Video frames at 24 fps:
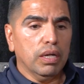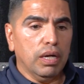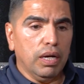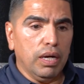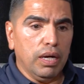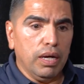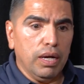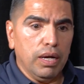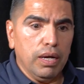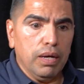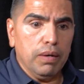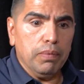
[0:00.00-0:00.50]

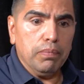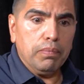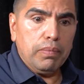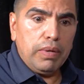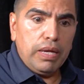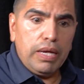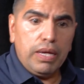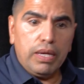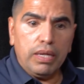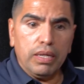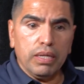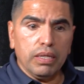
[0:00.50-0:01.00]

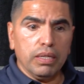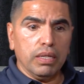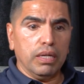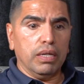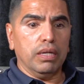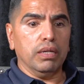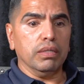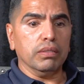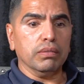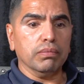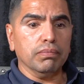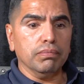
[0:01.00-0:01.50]
And
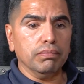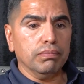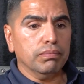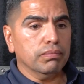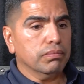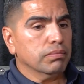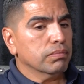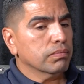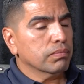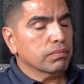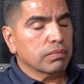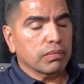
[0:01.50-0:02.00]

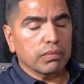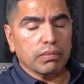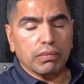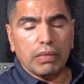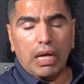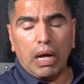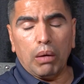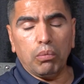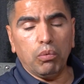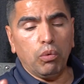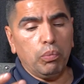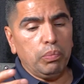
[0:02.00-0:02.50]

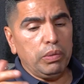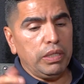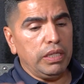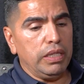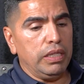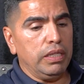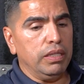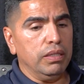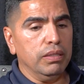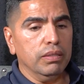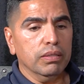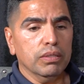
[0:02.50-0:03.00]
I will
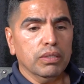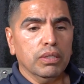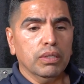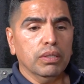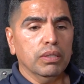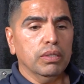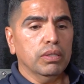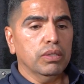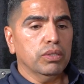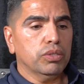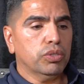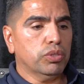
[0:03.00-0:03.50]
be
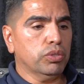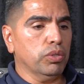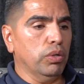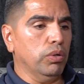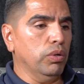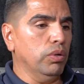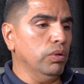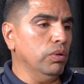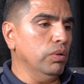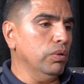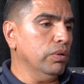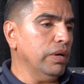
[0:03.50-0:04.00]

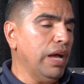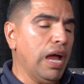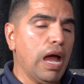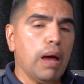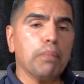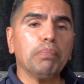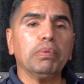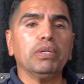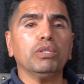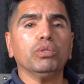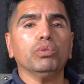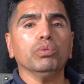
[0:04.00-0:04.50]
so
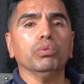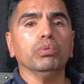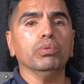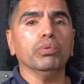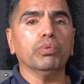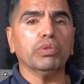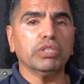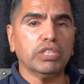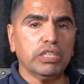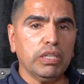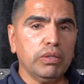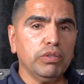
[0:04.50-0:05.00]
happy to
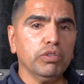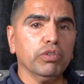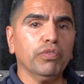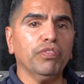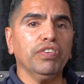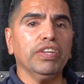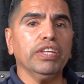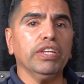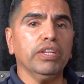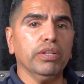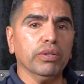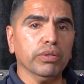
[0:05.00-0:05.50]
receive your
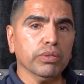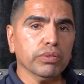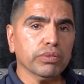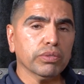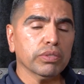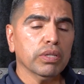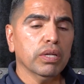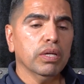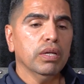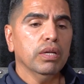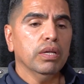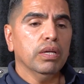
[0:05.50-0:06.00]

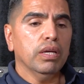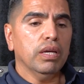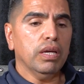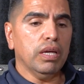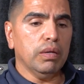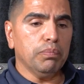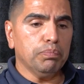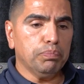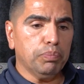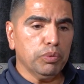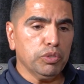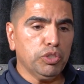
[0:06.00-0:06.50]
videos
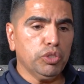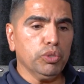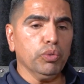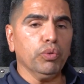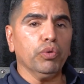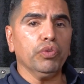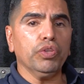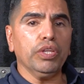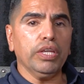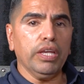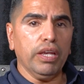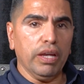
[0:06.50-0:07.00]
and put you
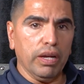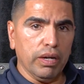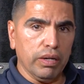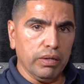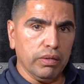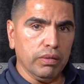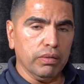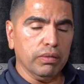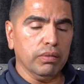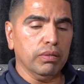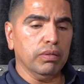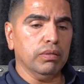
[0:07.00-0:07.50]
on the
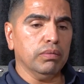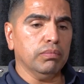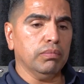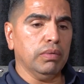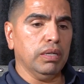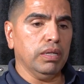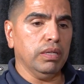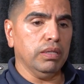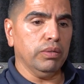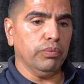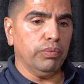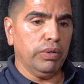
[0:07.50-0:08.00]
air on
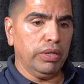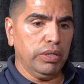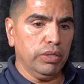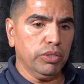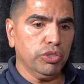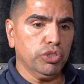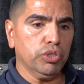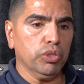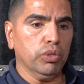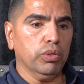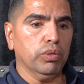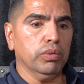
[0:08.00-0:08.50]
my radio
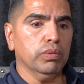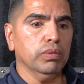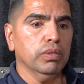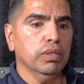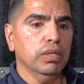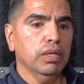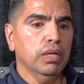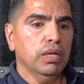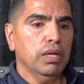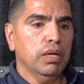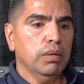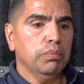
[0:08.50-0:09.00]
show
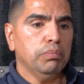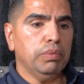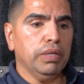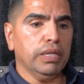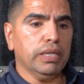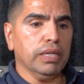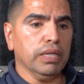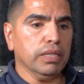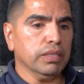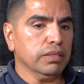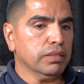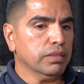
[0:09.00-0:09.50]

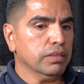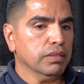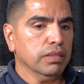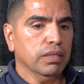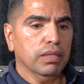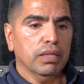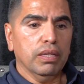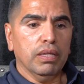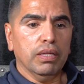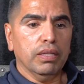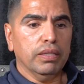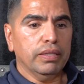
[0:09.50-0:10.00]
because
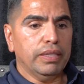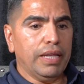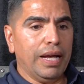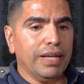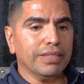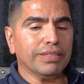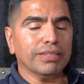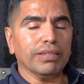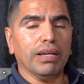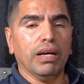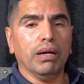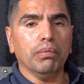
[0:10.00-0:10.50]

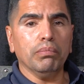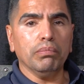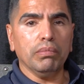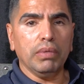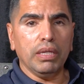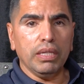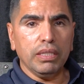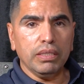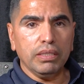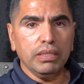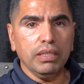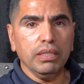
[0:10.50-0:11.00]
that's
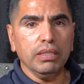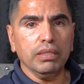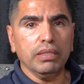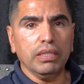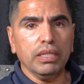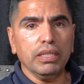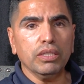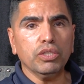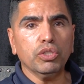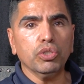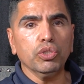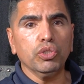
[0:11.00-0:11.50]
amazing
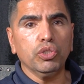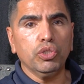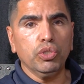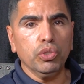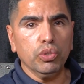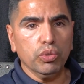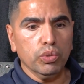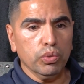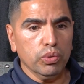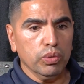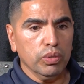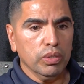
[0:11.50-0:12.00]
thing to
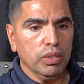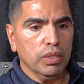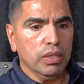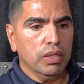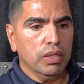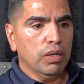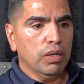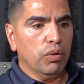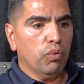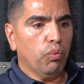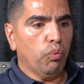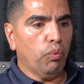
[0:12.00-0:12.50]
do
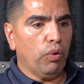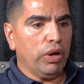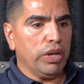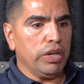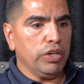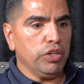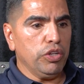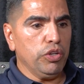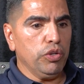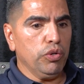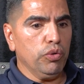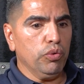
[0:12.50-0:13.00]

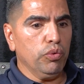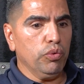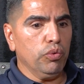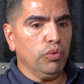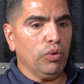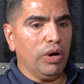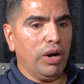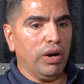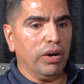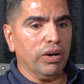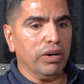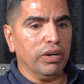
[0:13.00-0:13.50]
when you
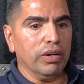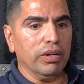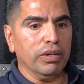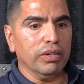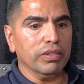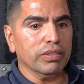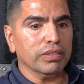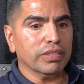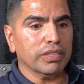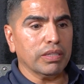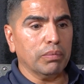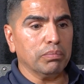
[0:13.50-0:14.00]

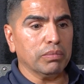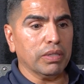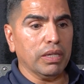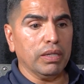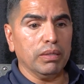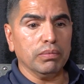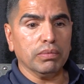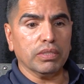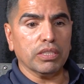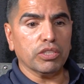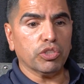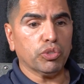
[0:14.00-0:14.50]
are
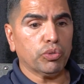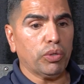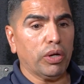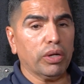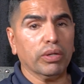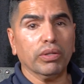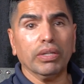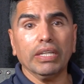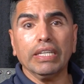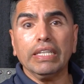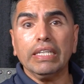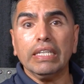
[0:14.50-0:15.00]
sometimes
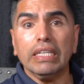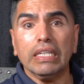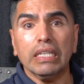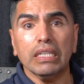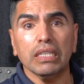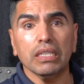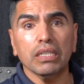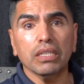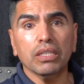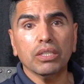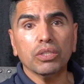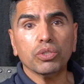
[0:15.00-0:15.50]
struggling
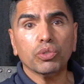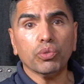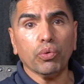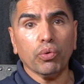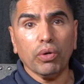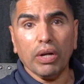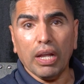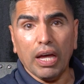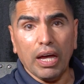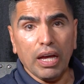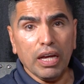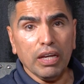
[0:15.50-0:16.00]

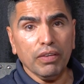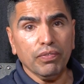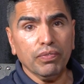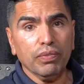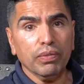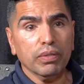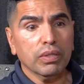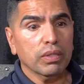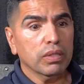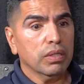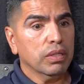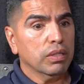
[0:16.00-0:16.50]
through life.
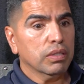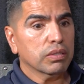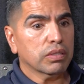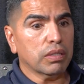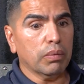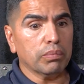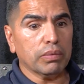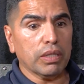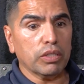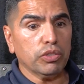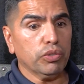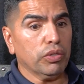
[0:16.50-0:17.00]

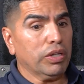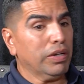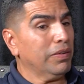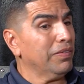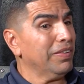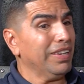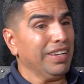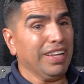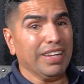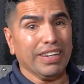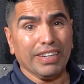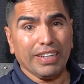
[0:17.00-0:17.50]
Sometimes you don't
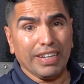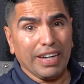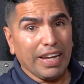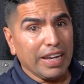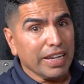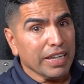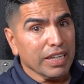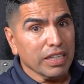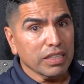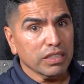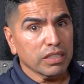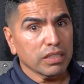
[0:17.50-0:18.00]
have a lot of
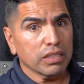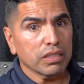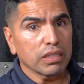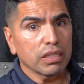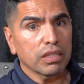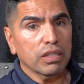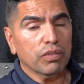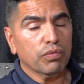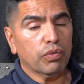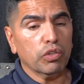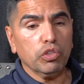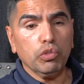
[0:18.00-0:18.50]
clients
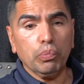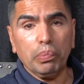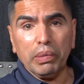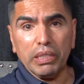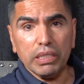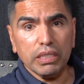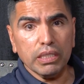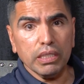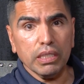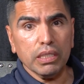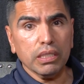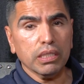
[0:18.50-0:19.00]
for your
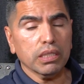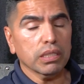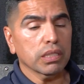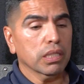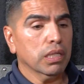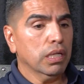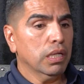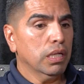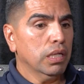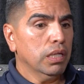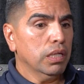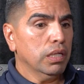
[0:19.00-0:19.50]
business,
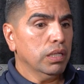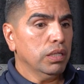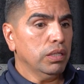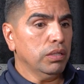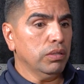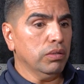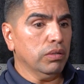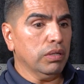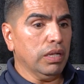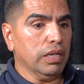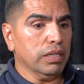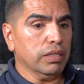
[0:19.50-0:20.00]

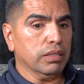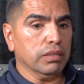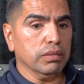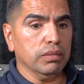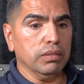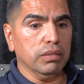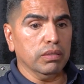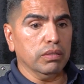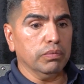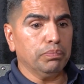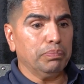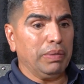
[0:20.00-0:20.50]
like
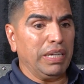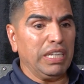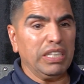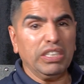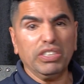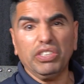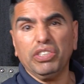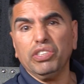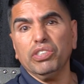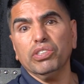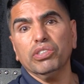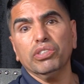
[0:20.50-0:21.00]

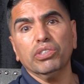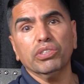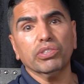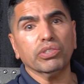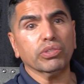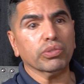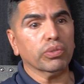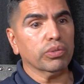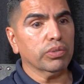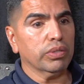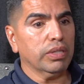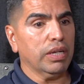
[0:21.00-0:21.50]

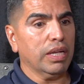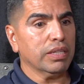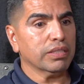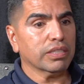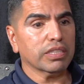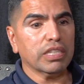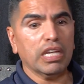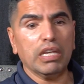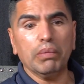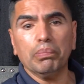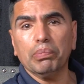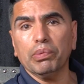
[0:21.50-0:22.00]
painters or
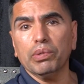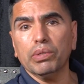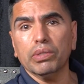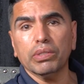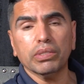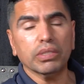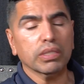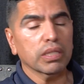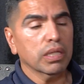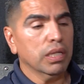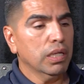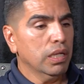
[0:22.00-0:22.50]

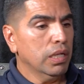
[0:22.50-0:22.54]
landscapers.